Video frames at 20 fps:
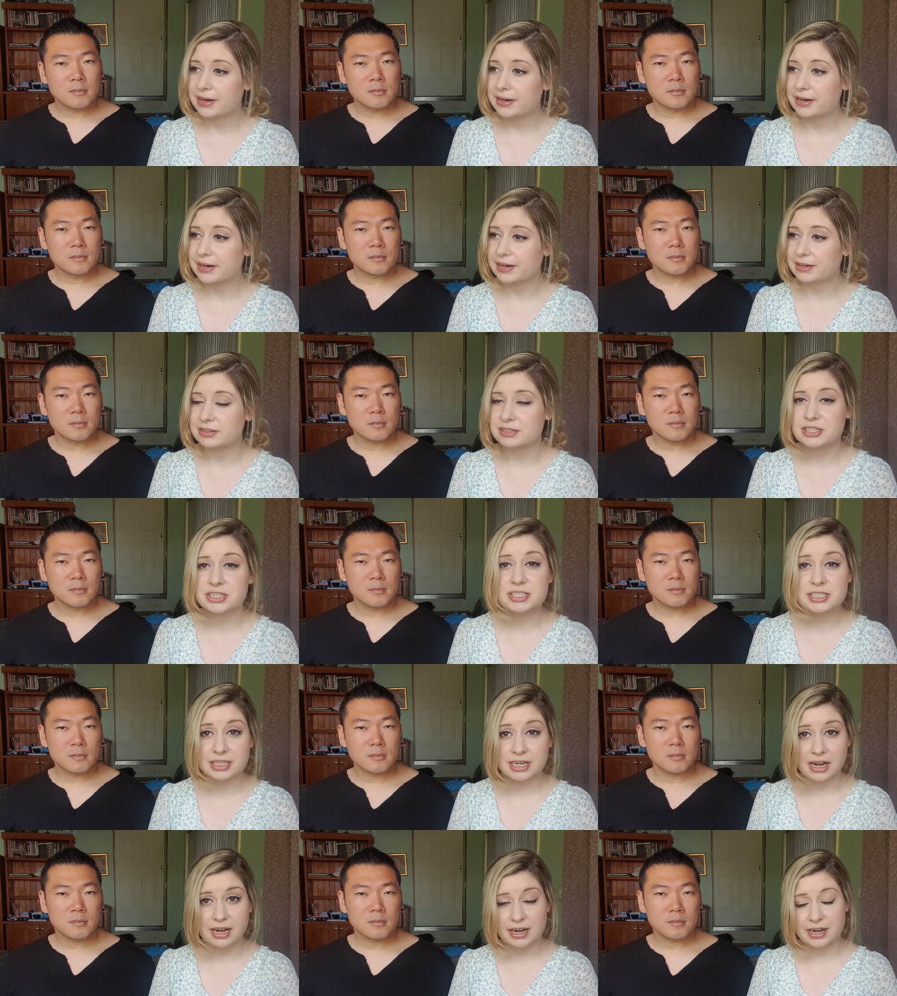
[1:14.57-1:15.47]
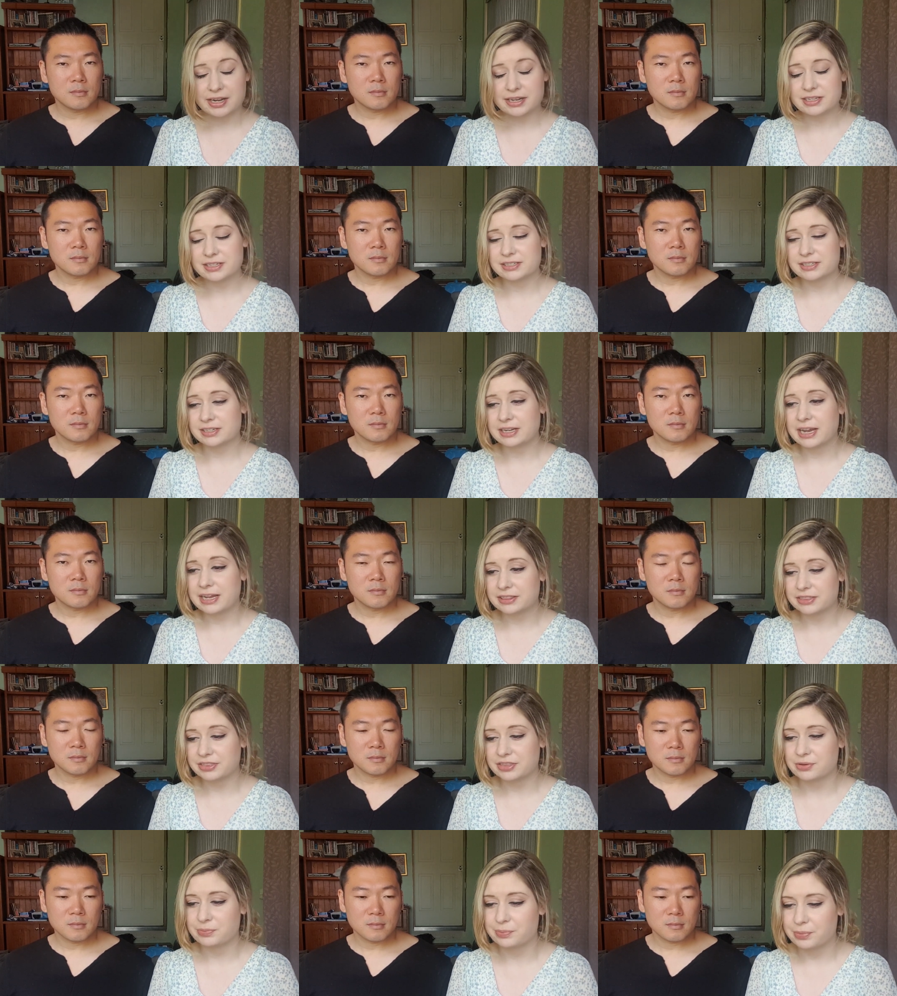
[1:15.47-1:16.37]
Speaker 1: I just can't at
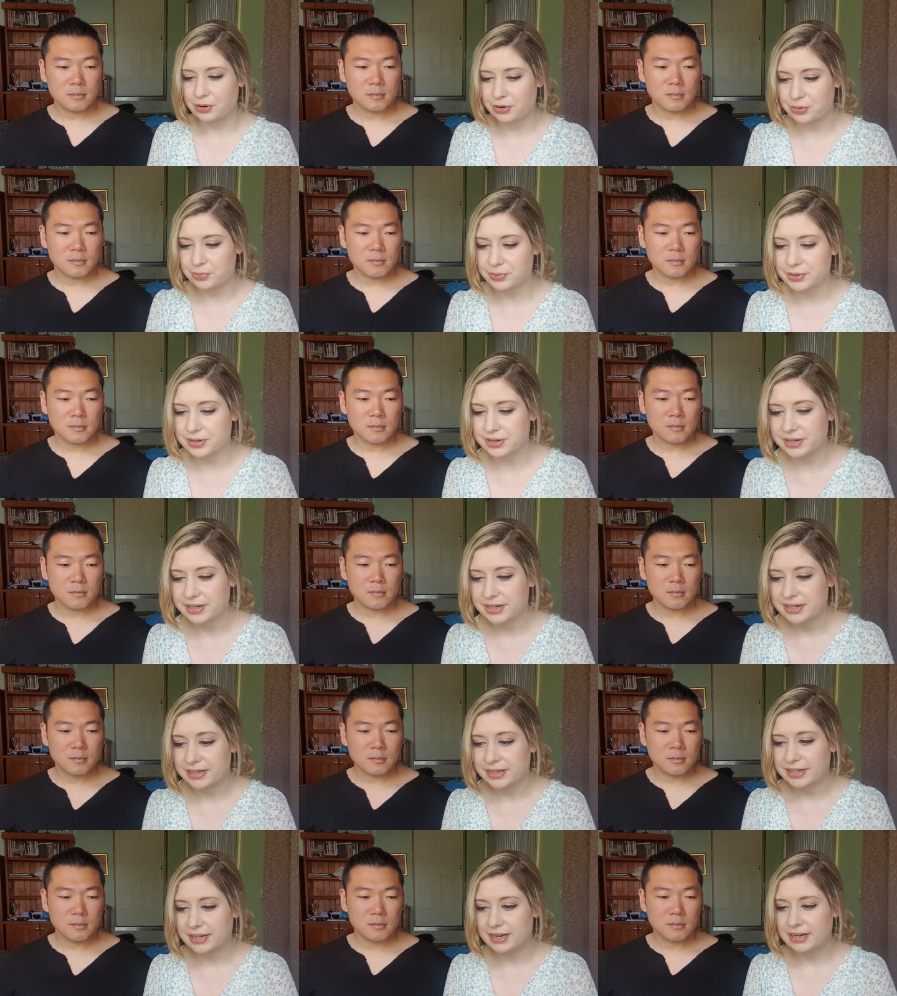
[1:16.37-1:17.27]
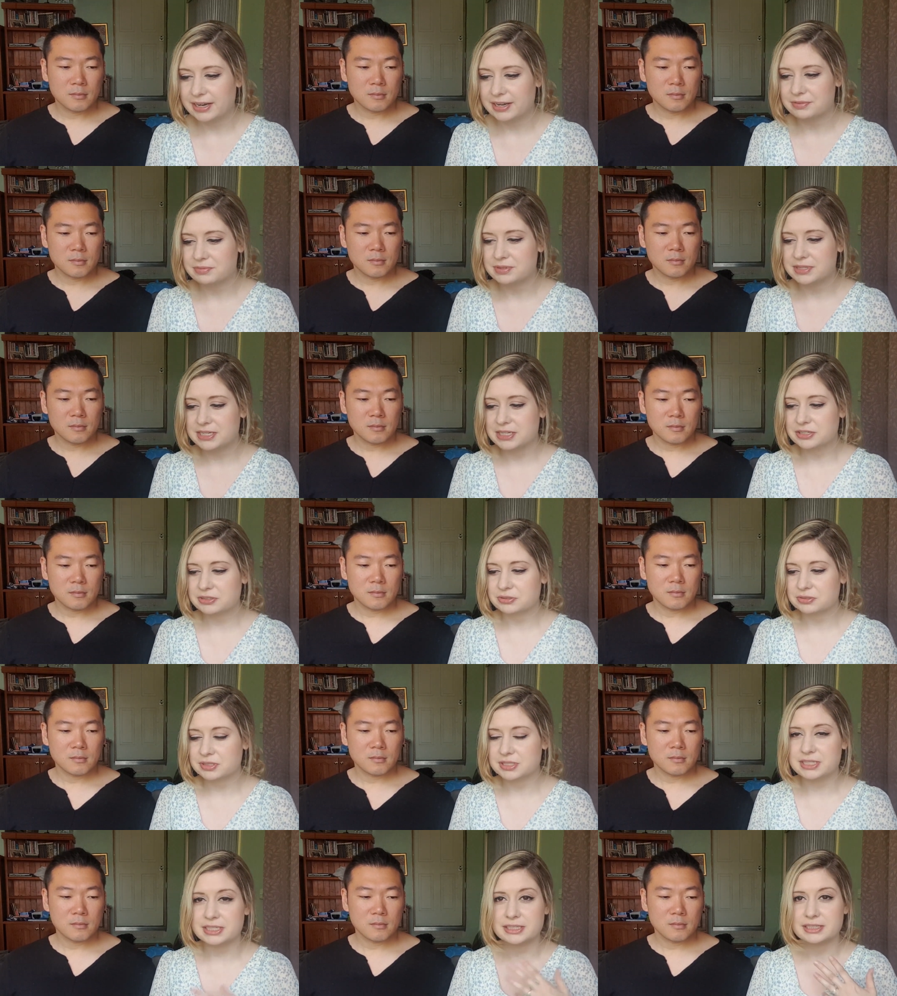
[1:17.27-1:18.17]
the moment. I'm still
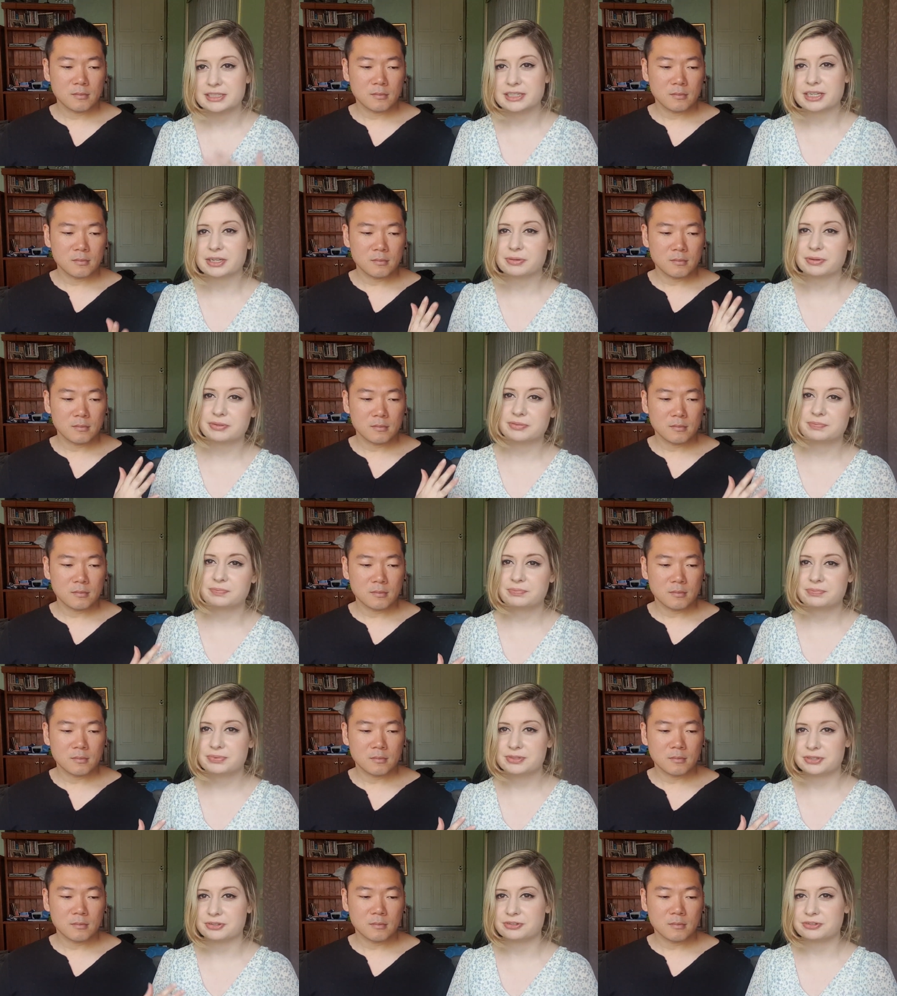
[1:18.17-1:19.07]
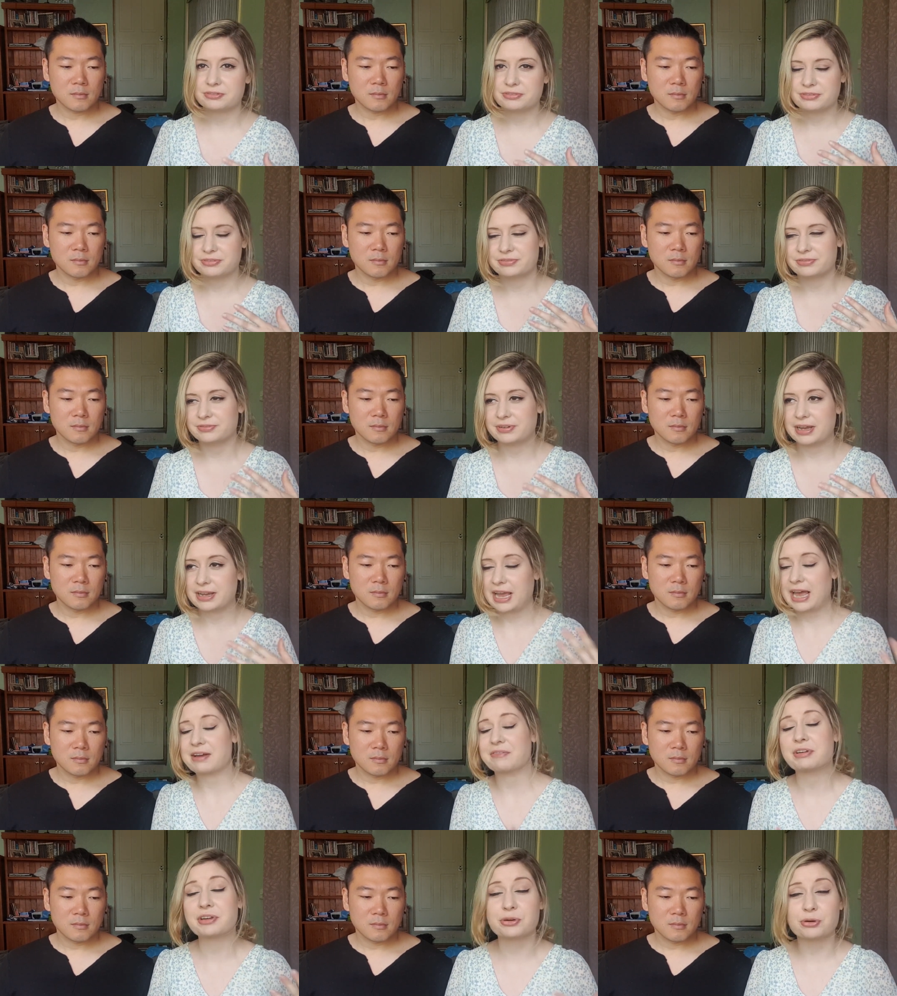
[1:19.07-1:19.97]
dealing with sort of
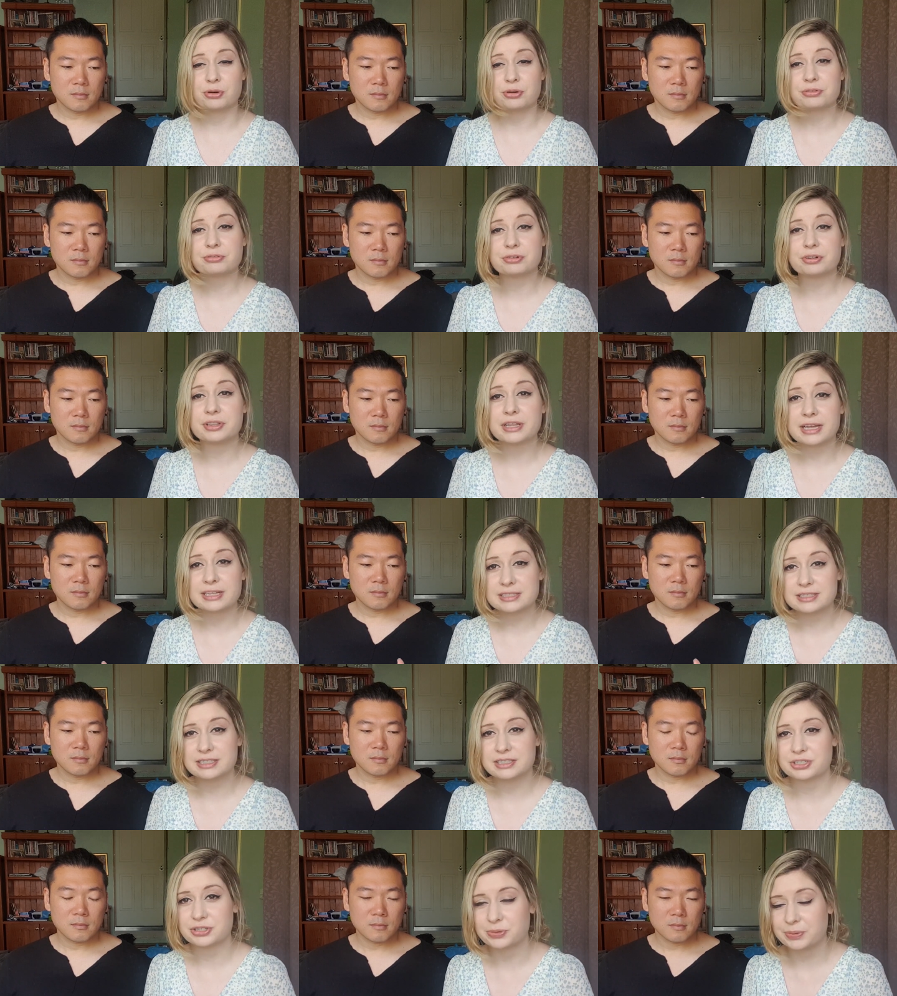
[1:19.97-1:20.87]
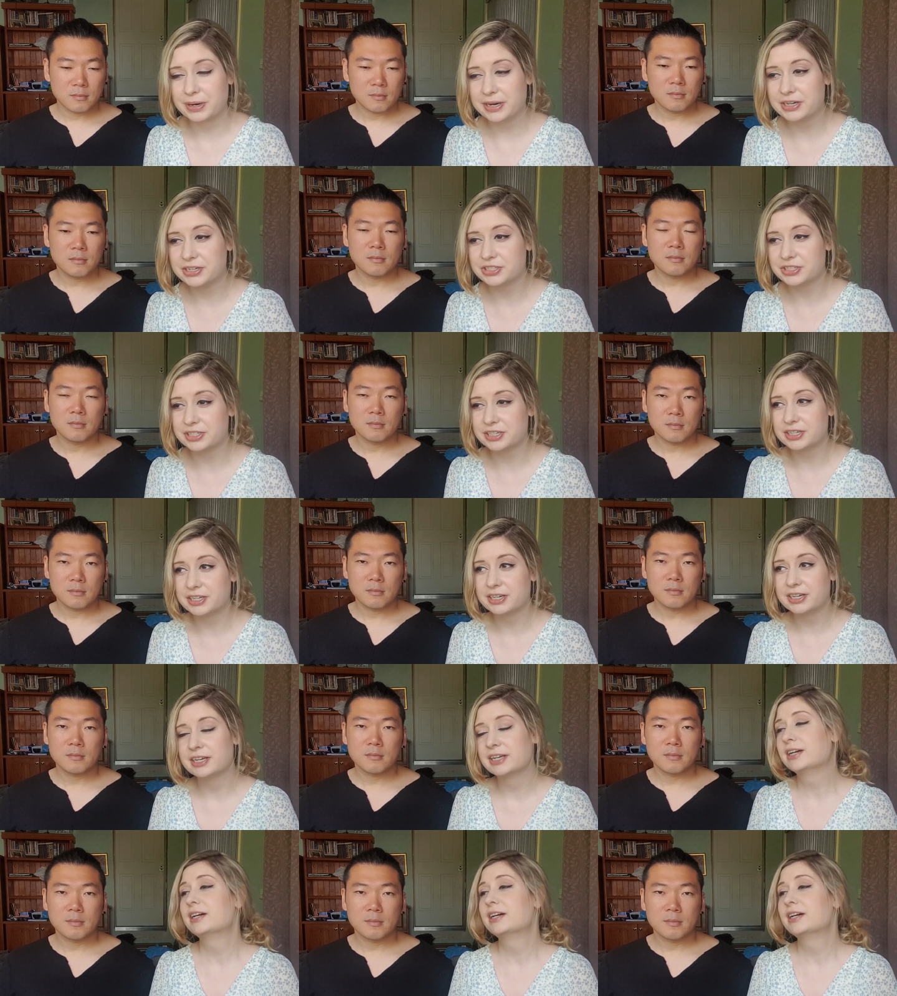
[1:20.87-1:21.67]
having gone through that situation.